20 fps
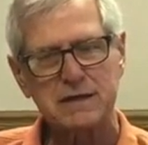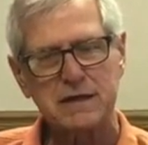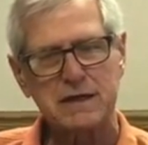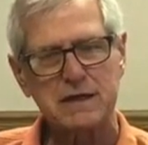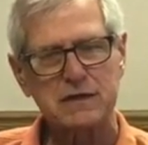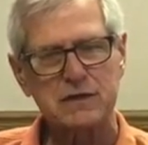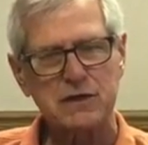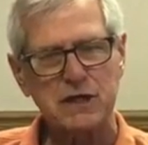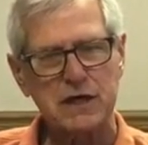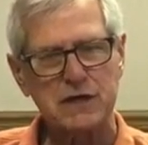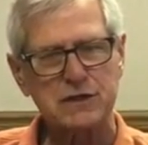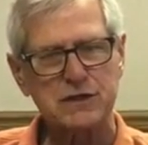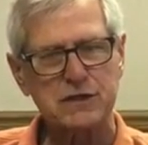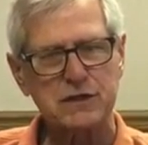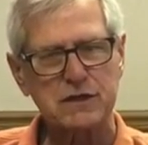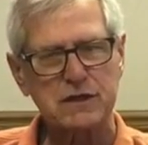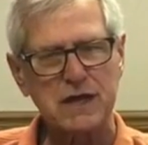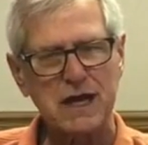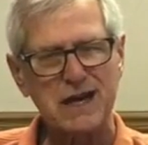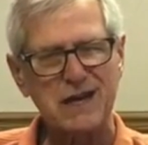
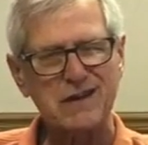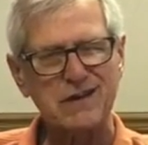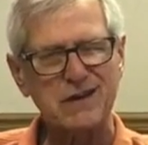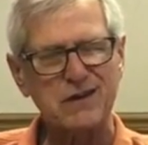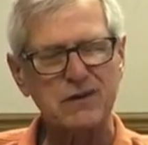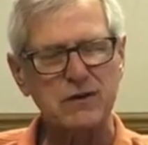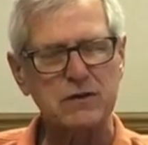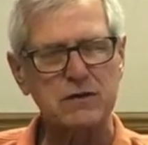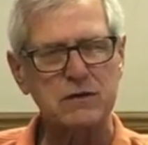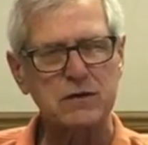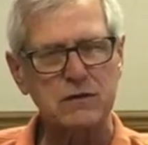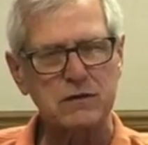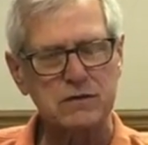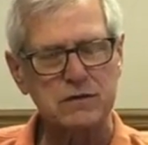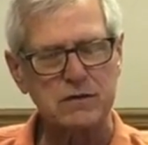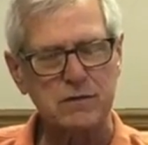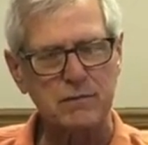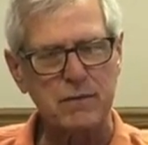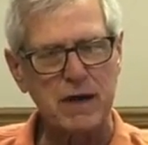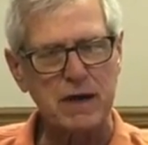congestion, kind of the good
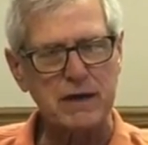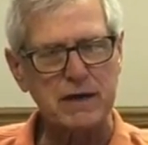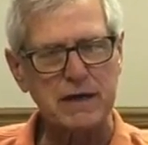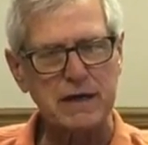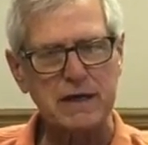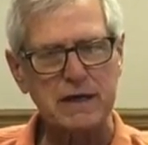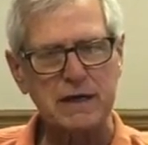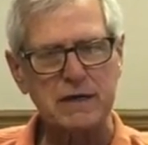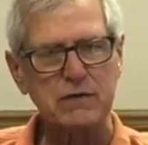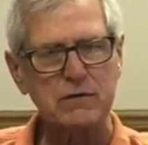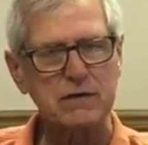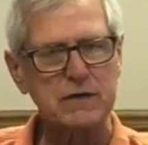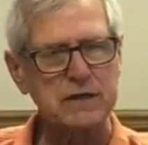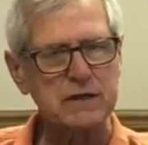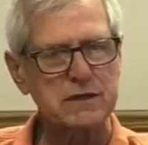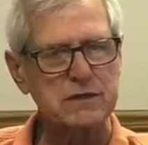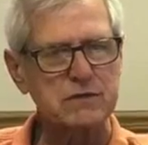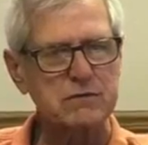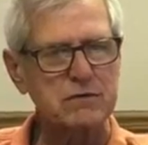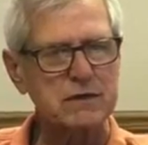news about getting new
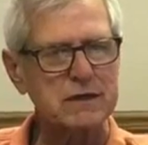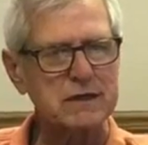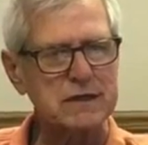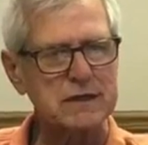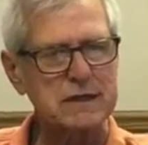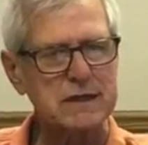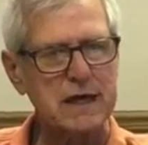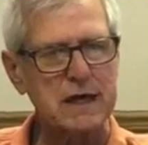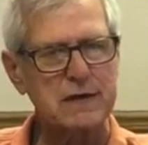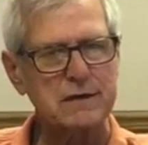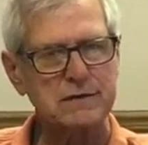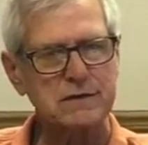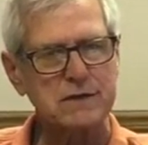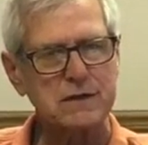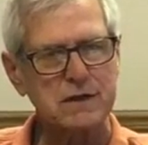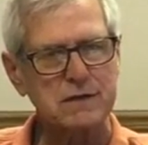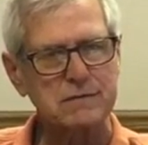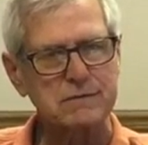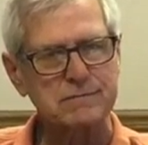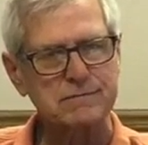industry into town.
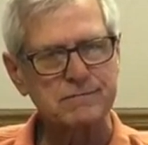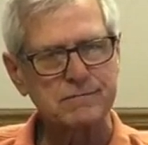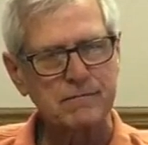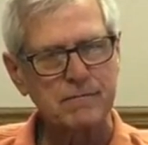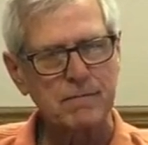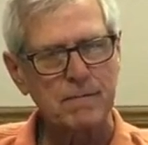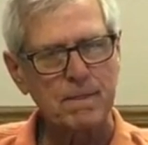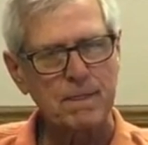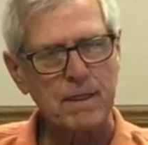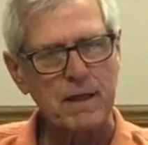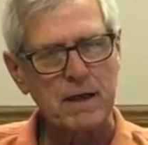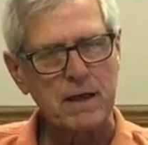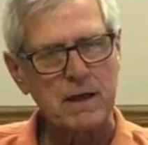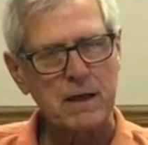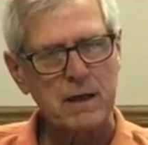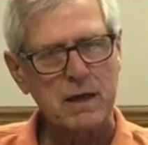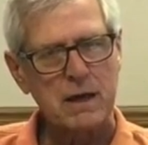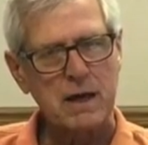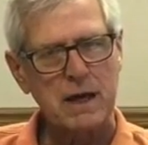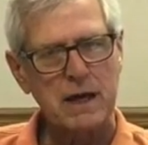So
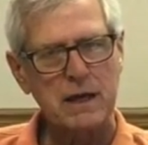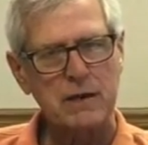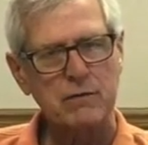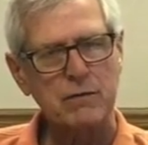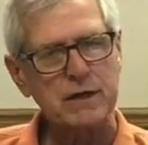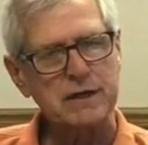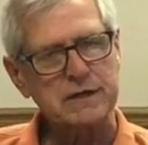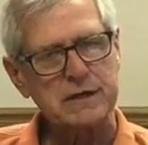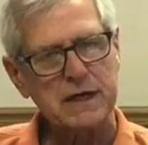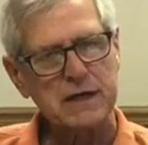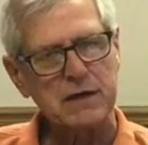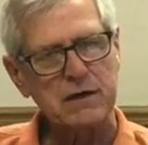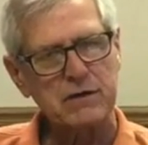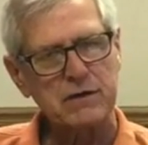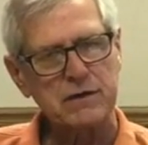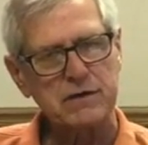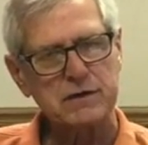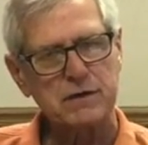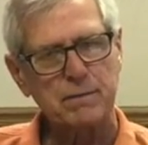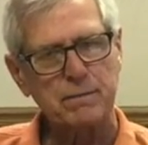anyways, I know
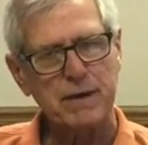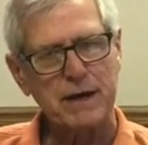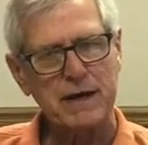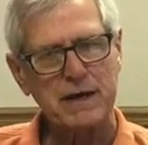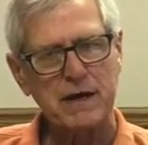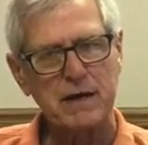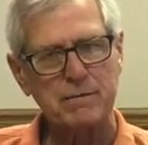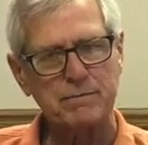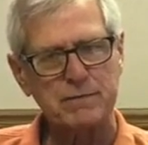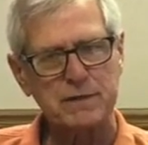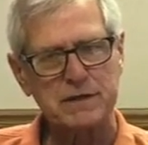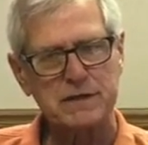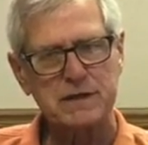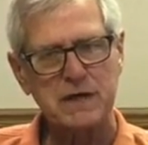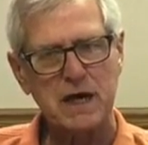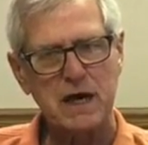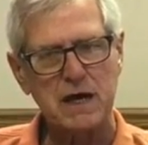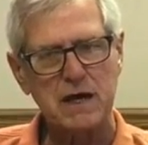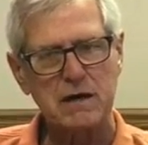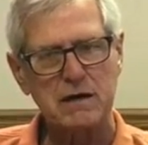there's a pent-up
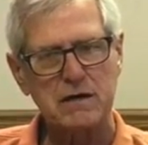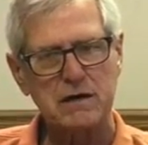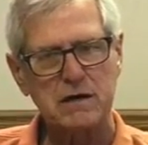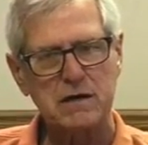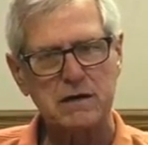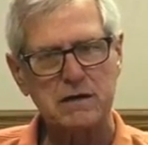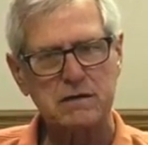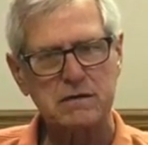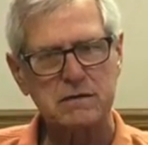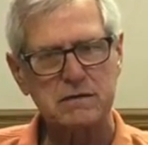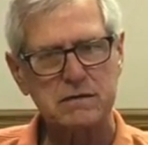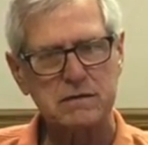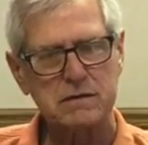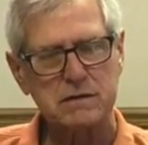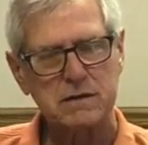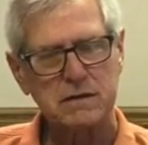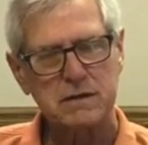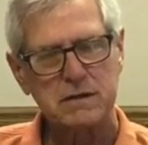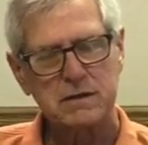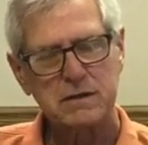desire to,
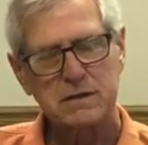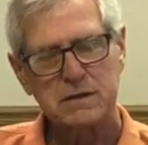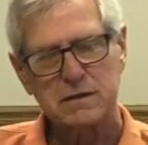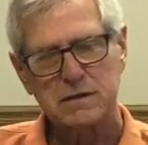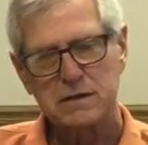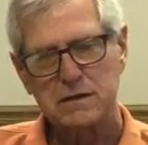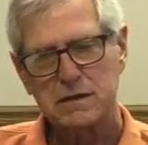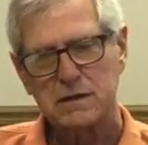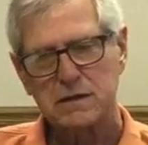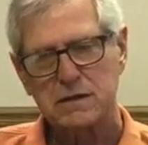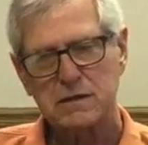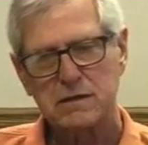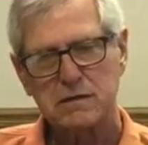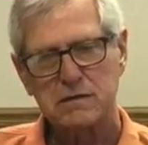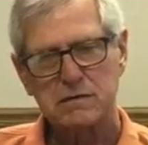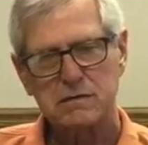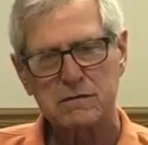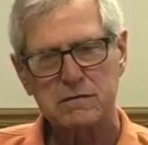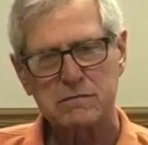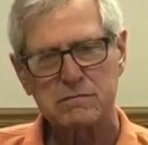you know,
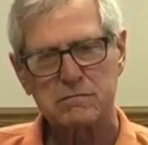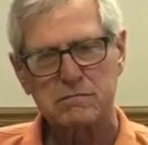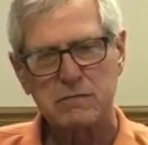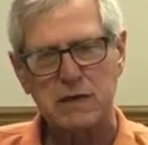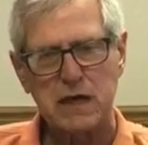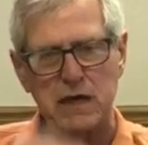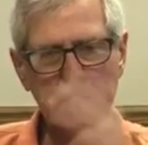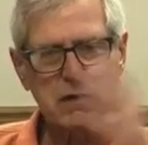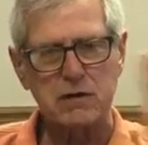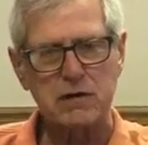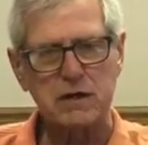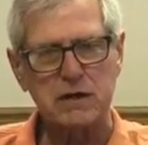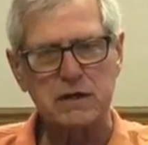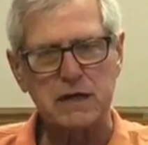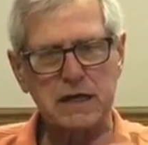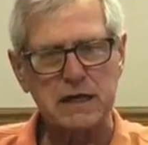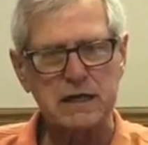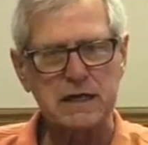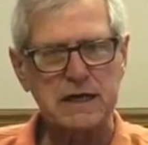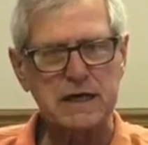Mayor, you
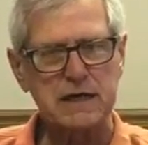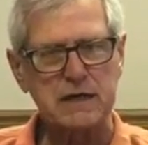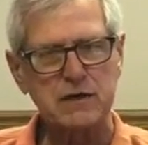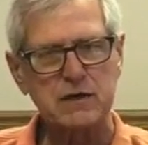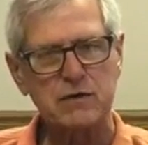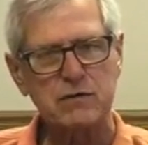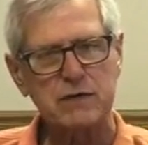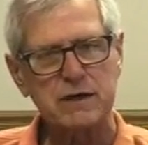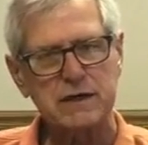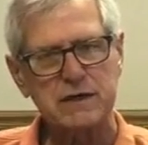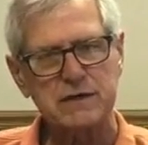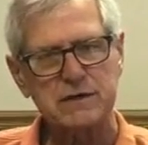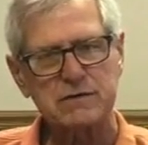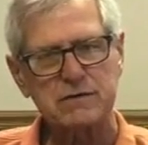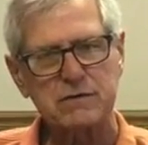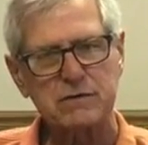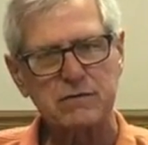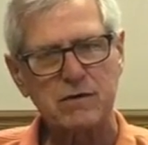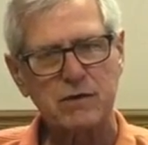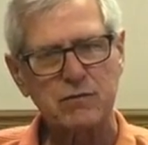need to get new
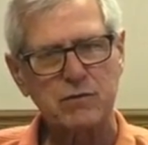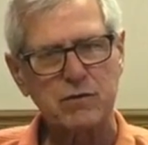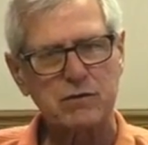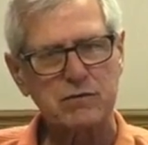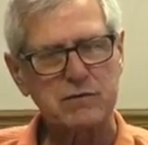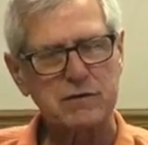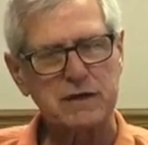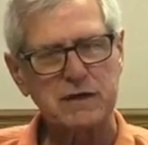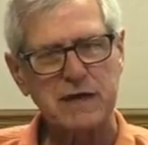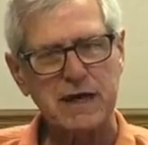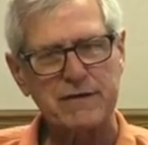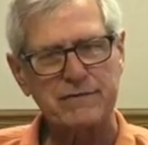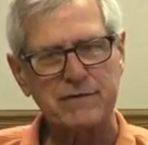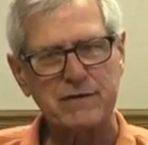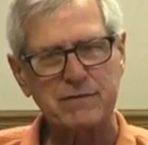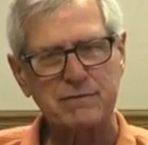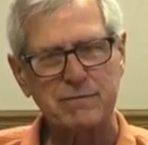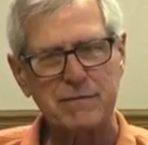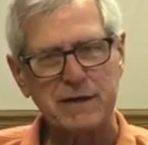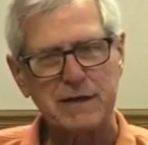industry. Well, you have to